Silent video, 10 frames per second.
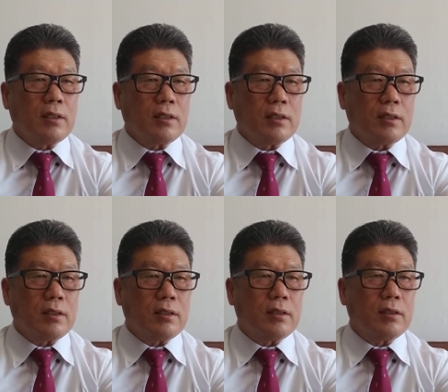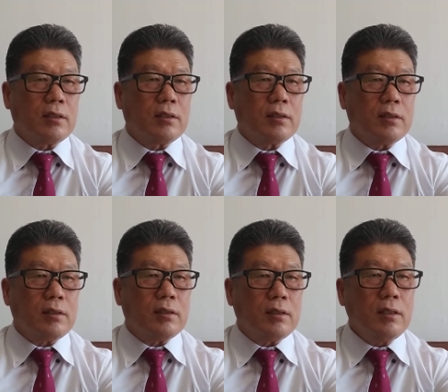
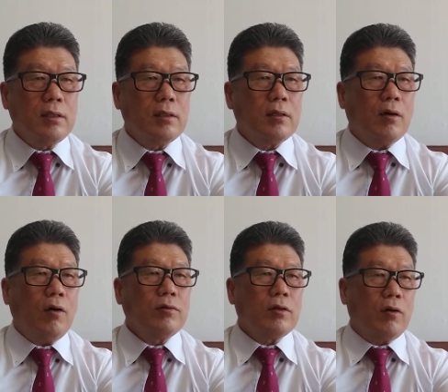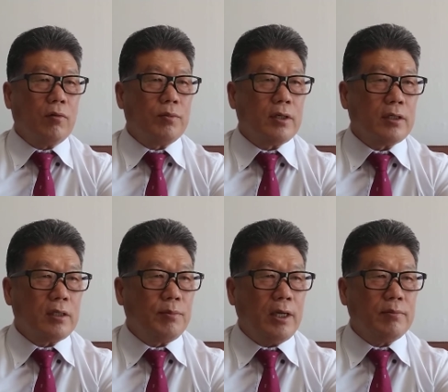in the order of
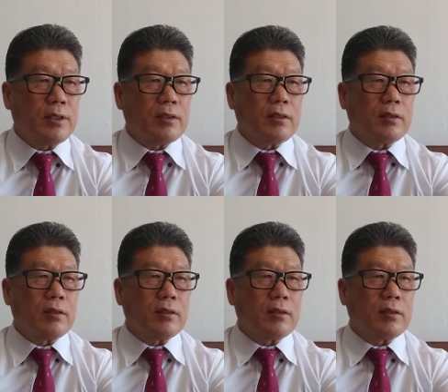repayment